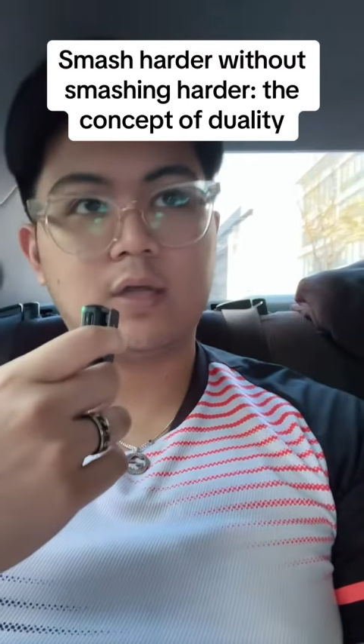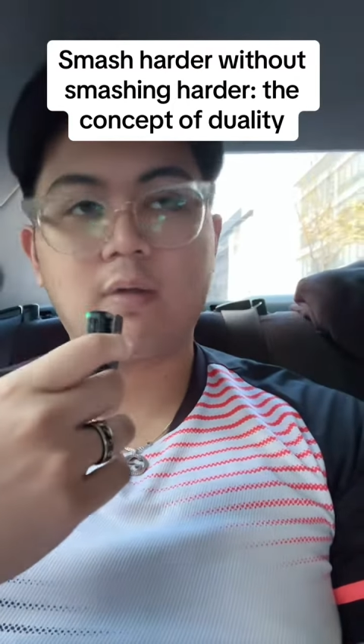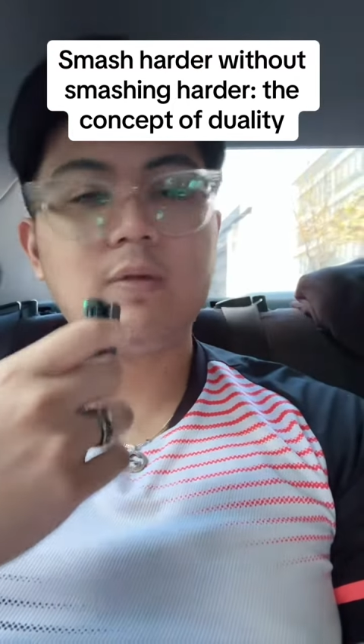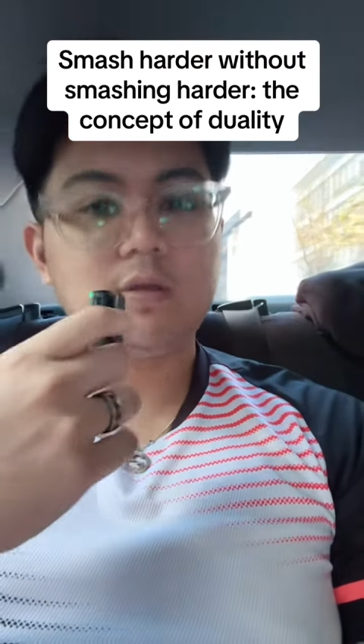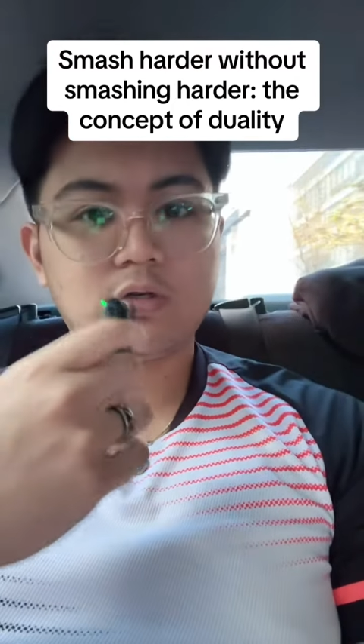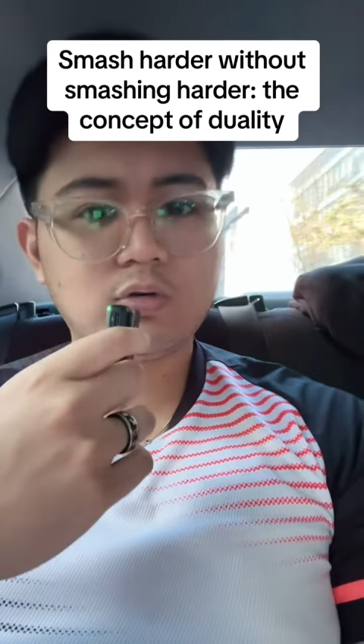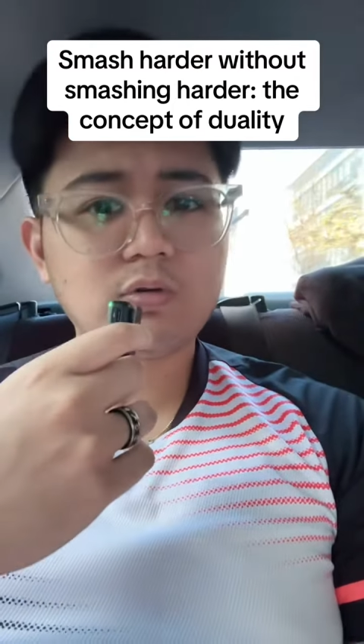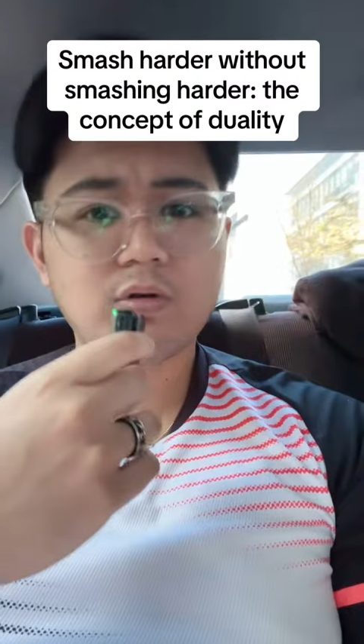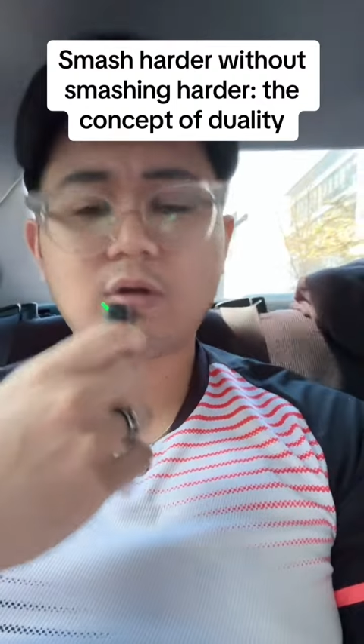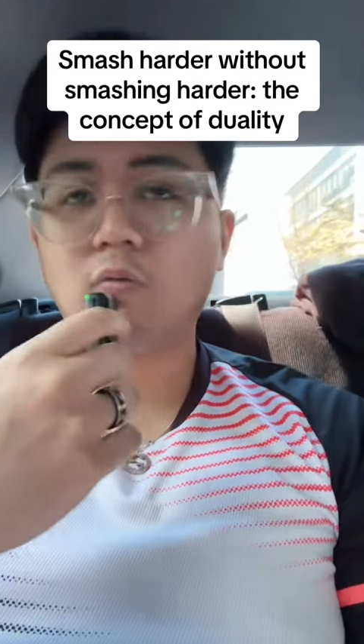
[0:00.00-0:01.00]
And I mean, sure,
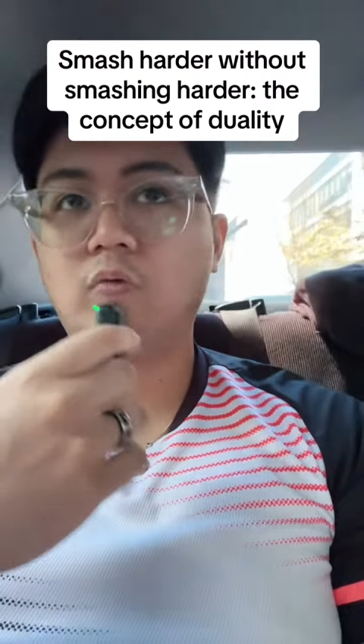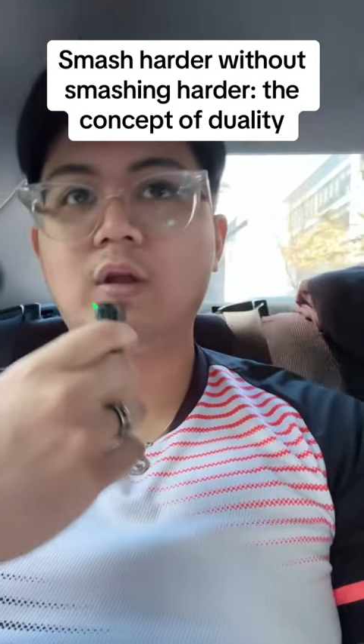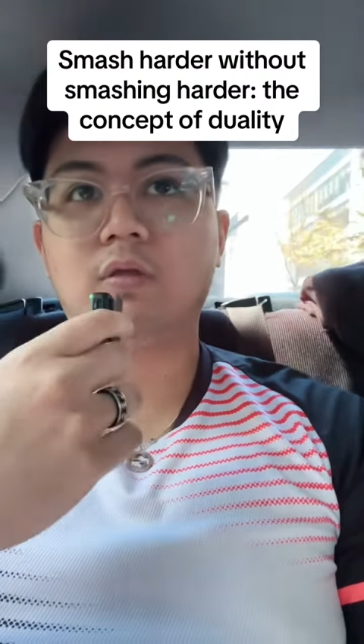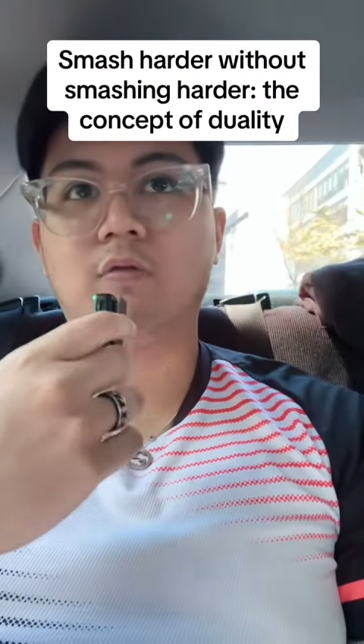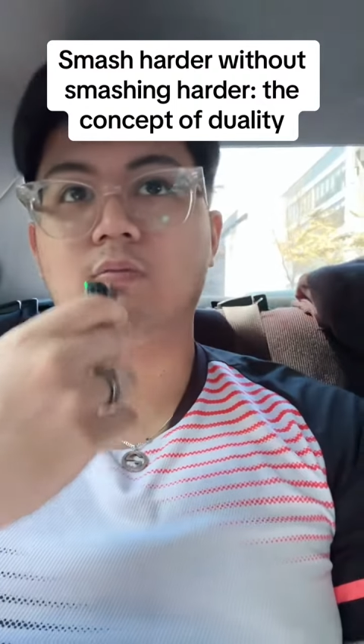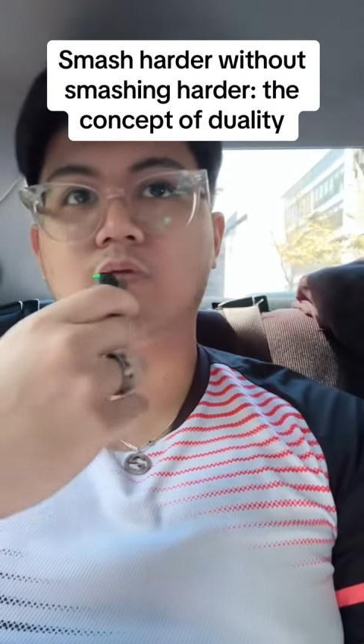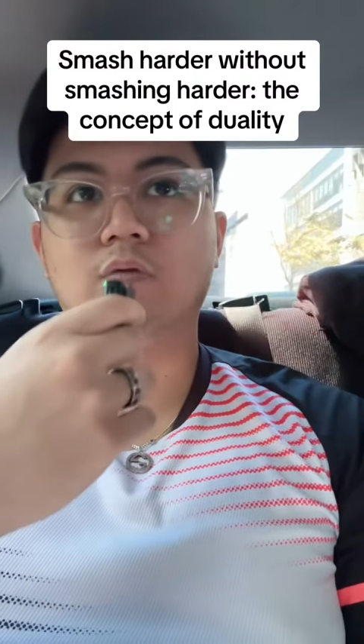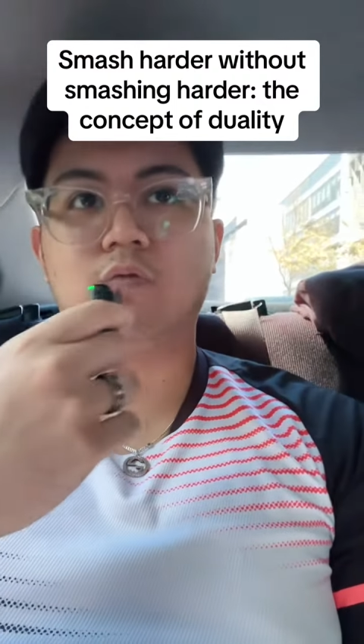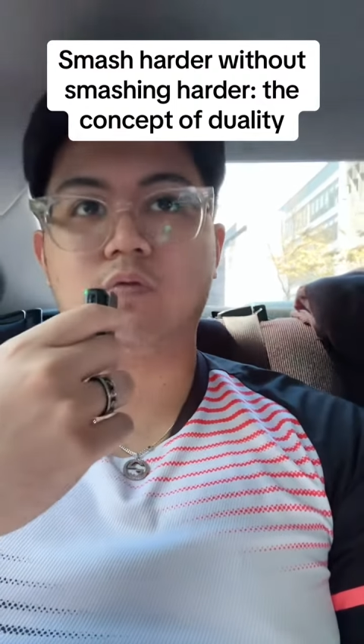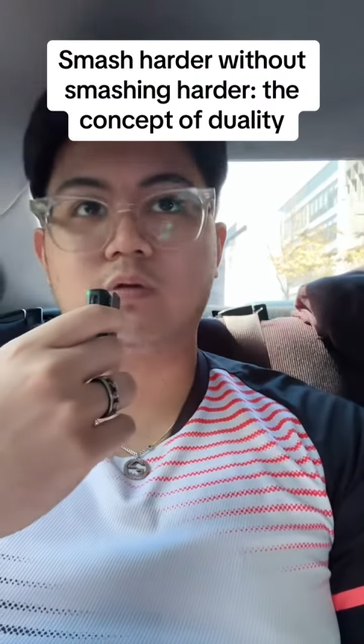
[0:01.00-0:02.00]
you can win through
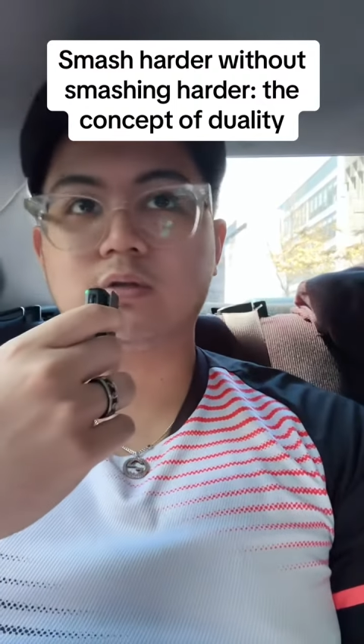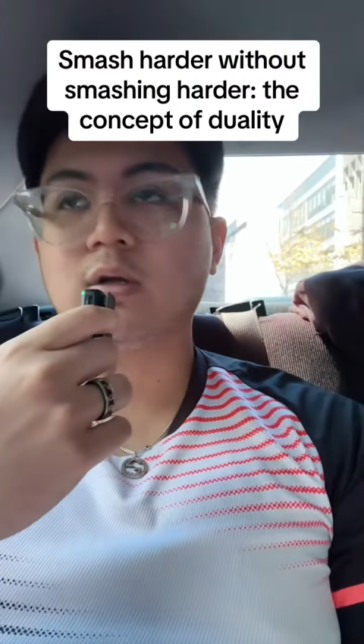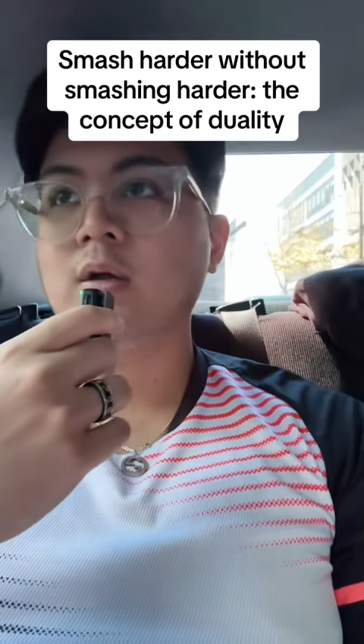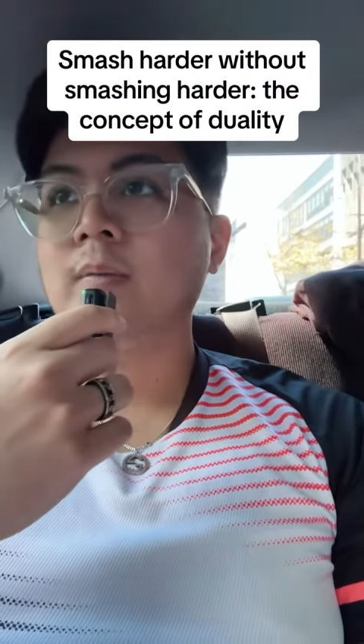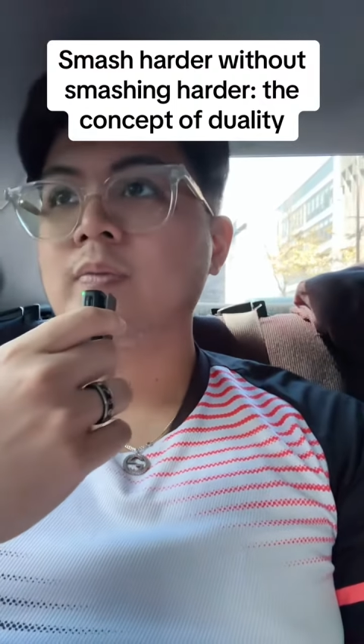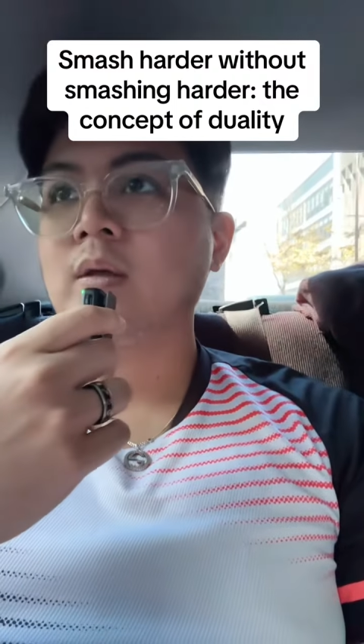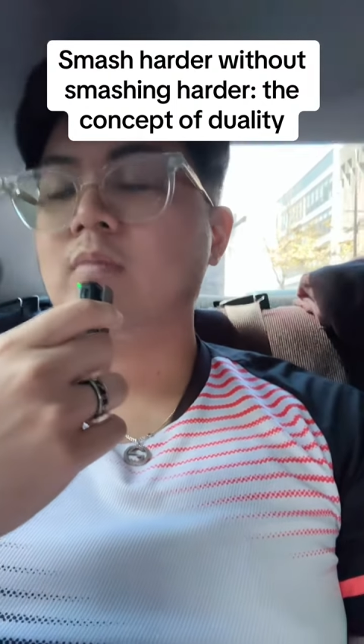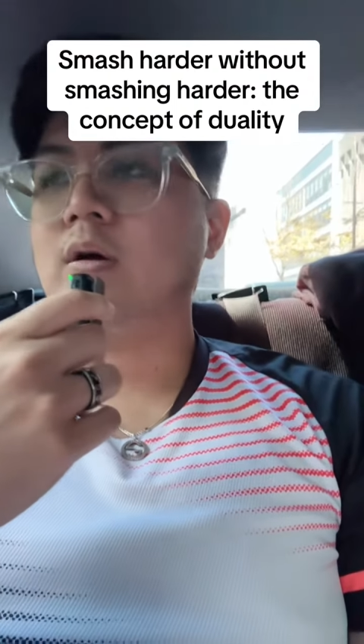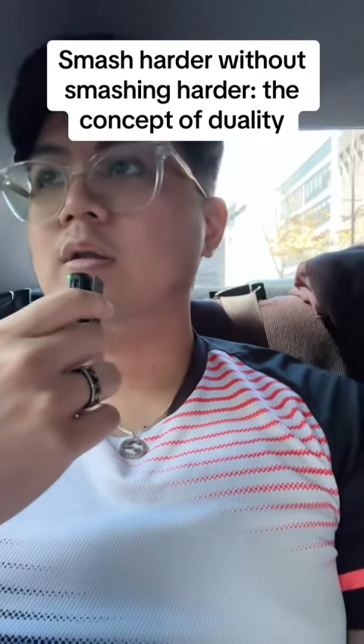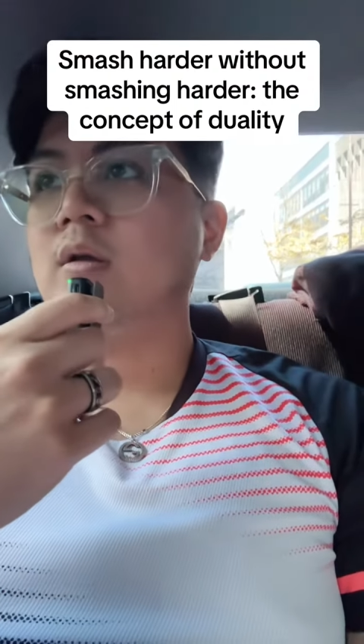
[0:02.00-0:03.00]
brute force,
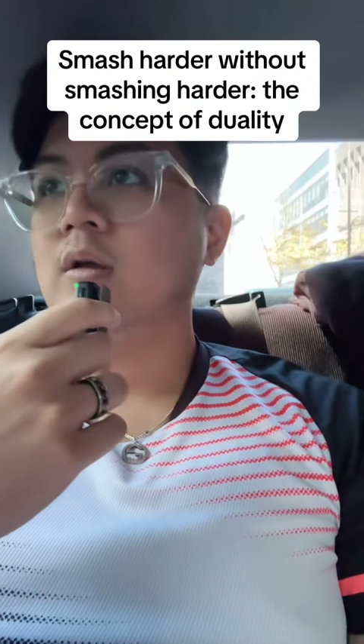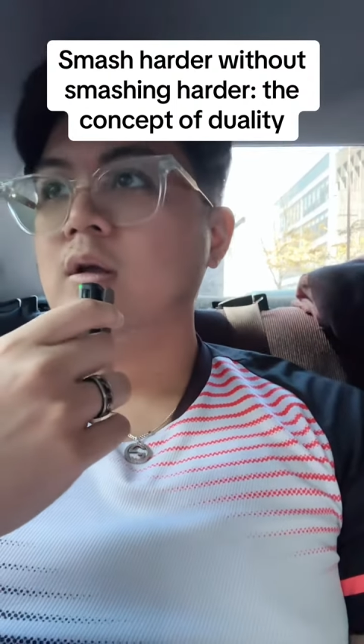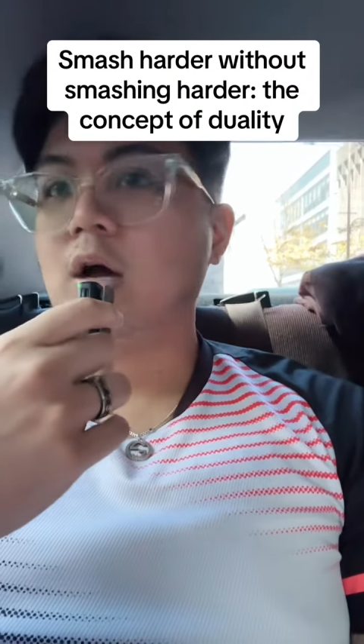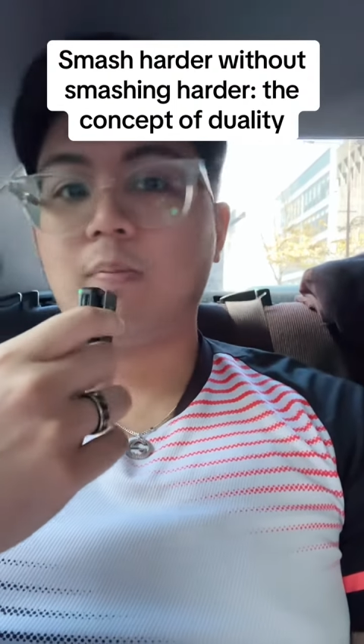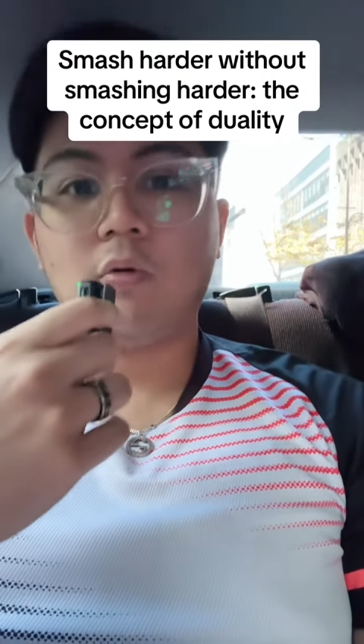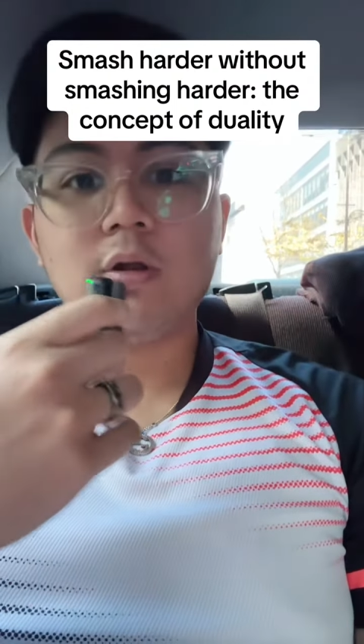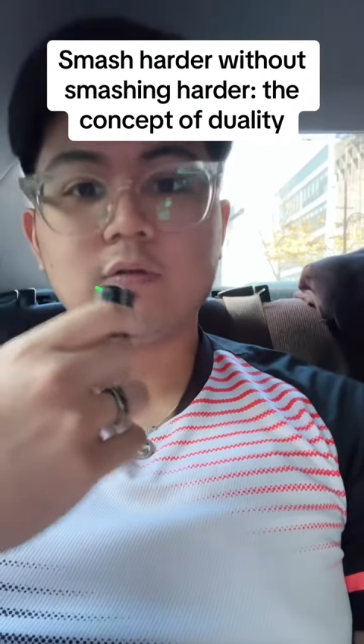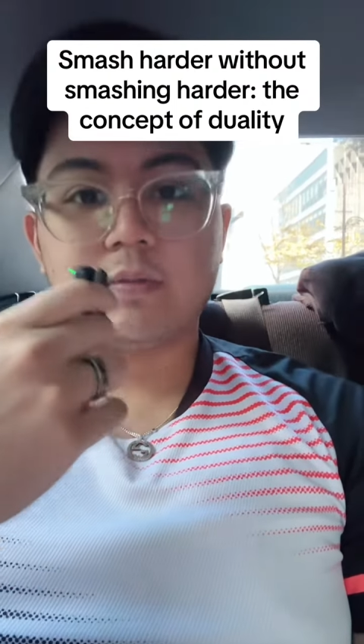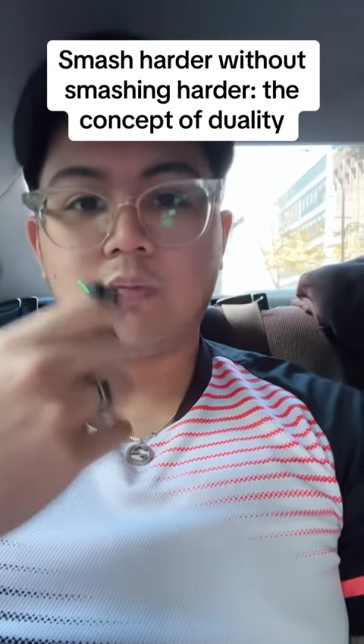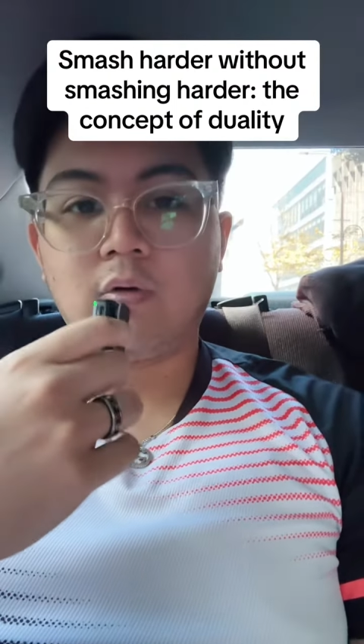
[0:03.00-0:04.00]
but a point
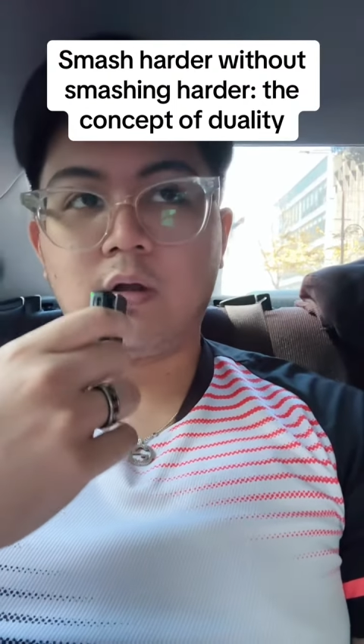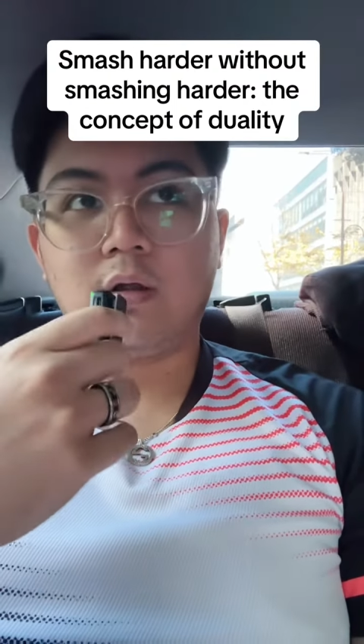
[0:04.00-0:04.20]
is a point.